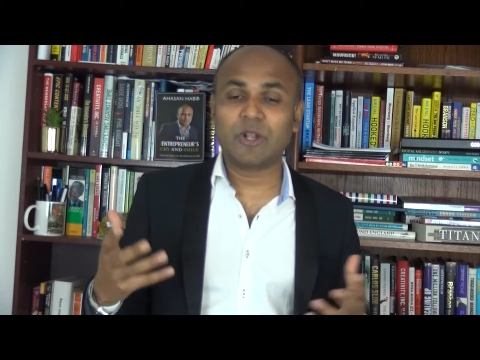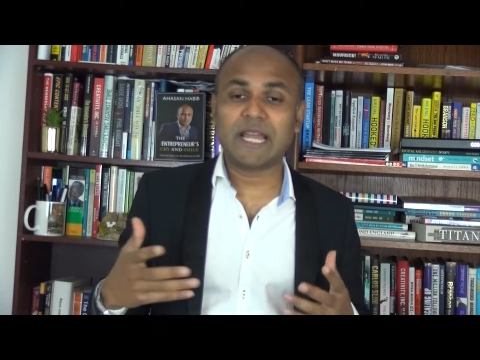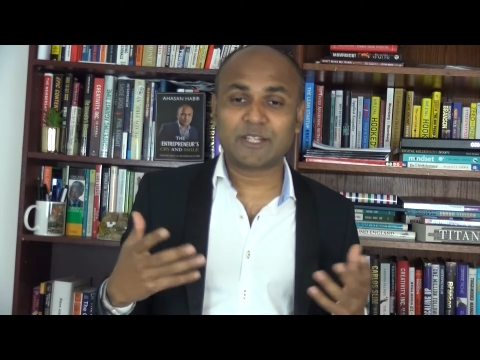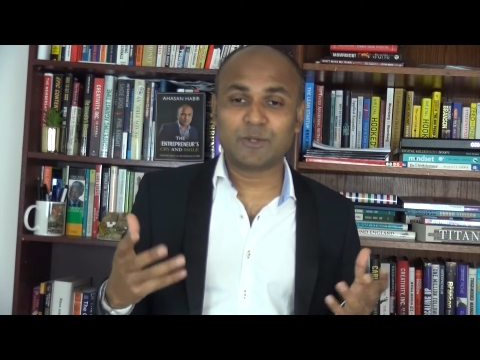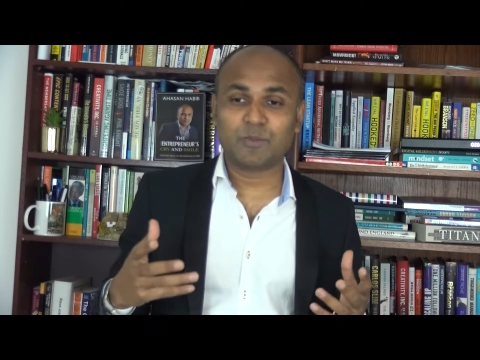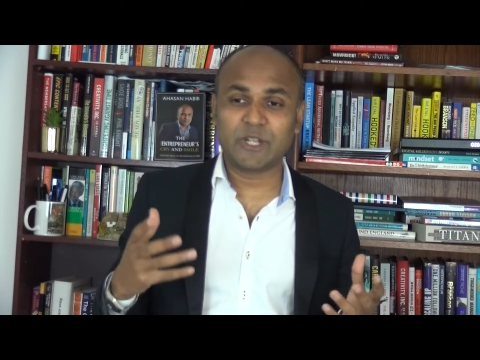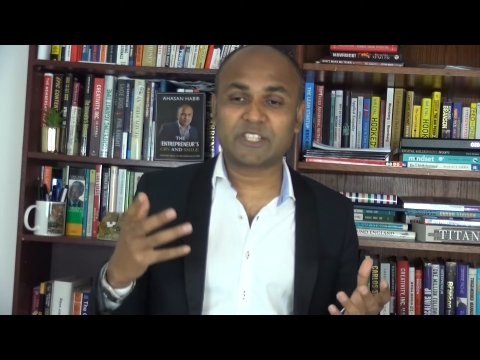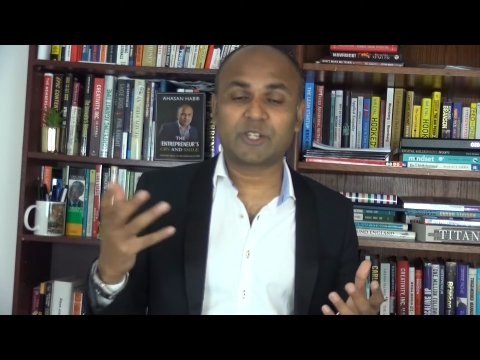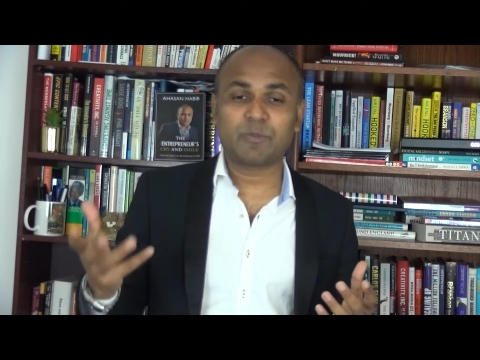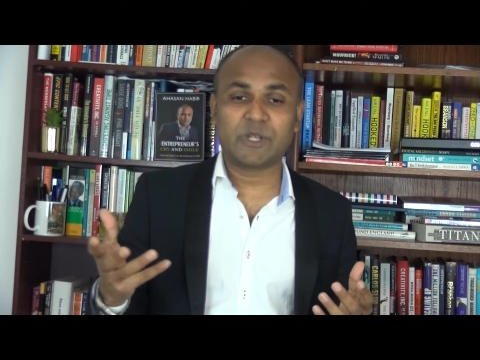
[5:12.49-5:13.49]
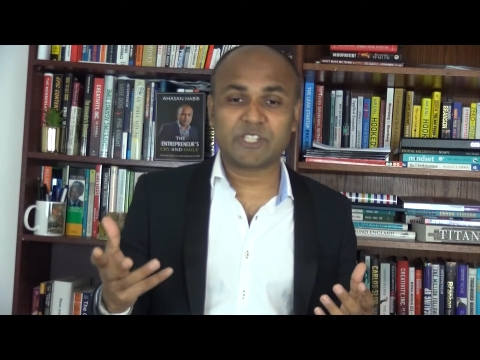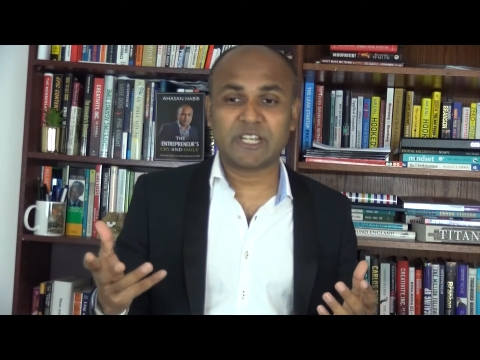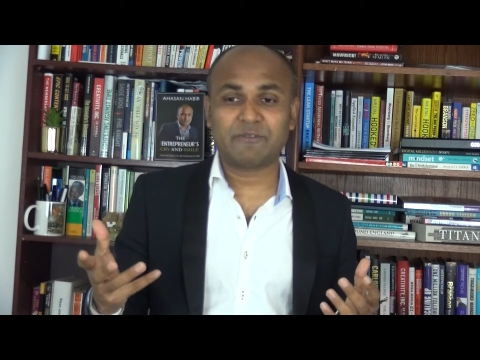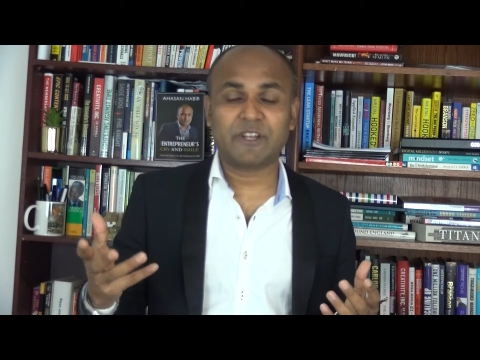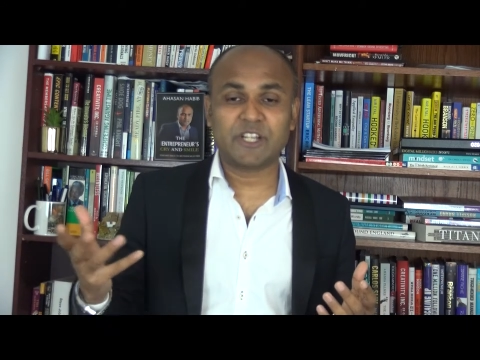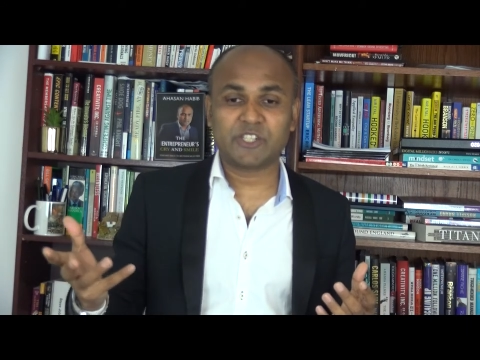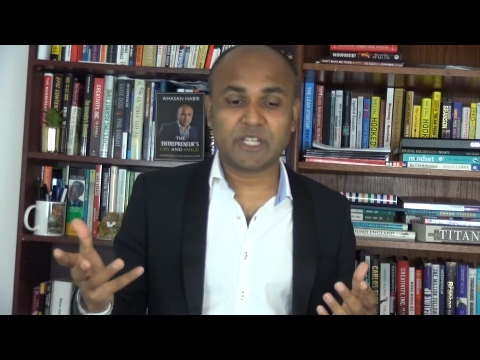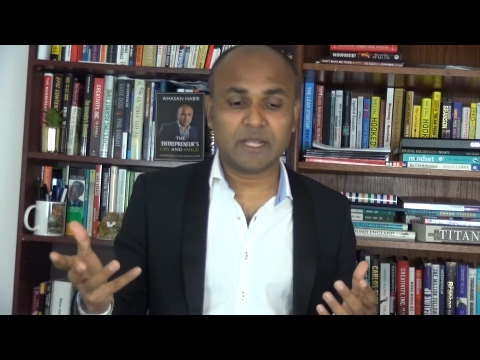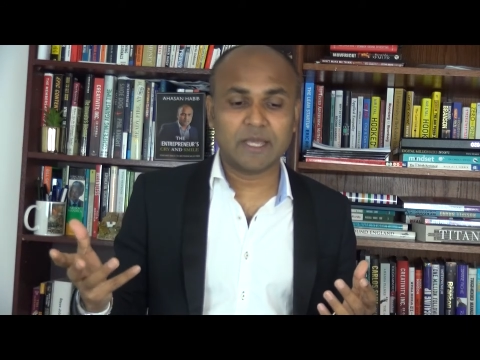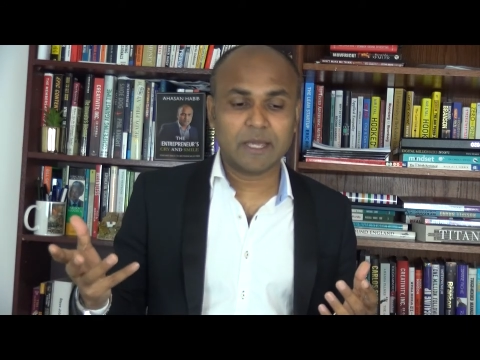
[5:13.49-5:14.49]
like to put extra pressure,
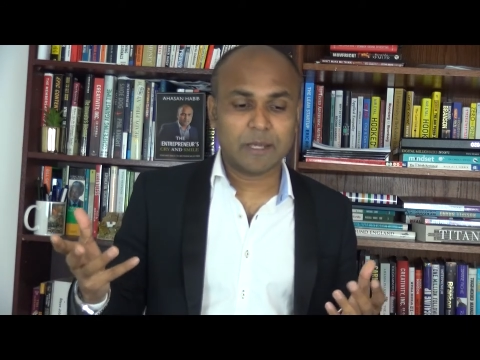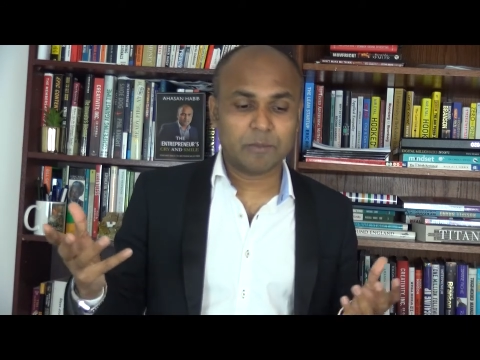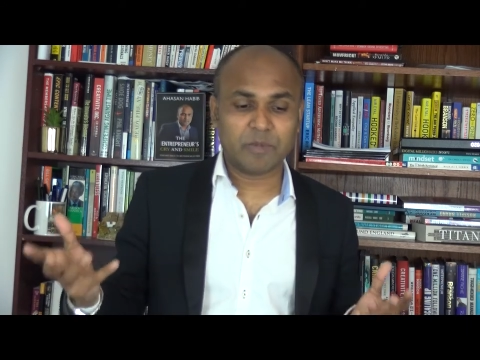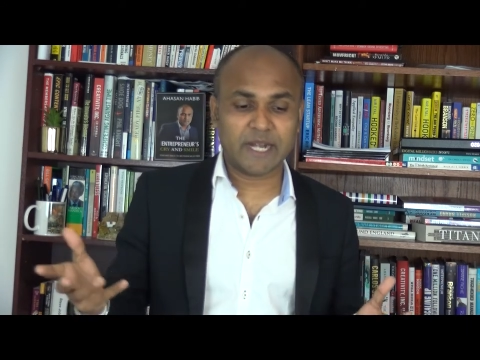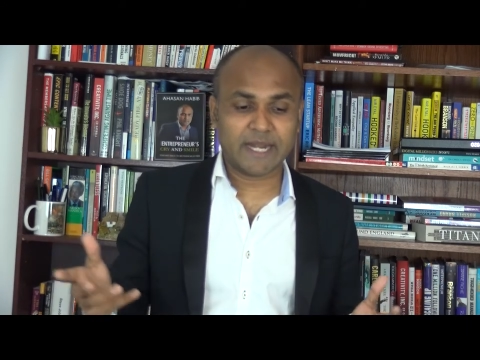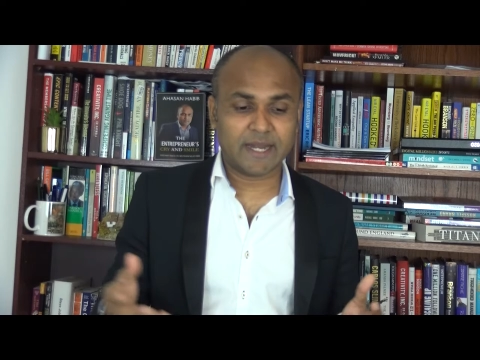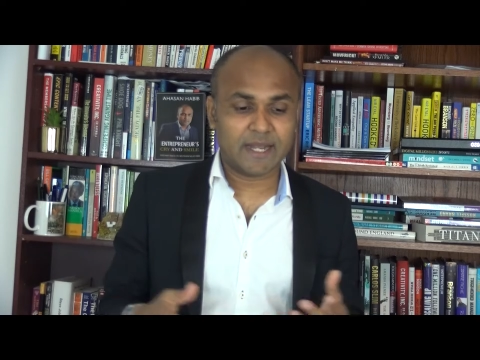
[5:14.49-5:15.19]
financially burden.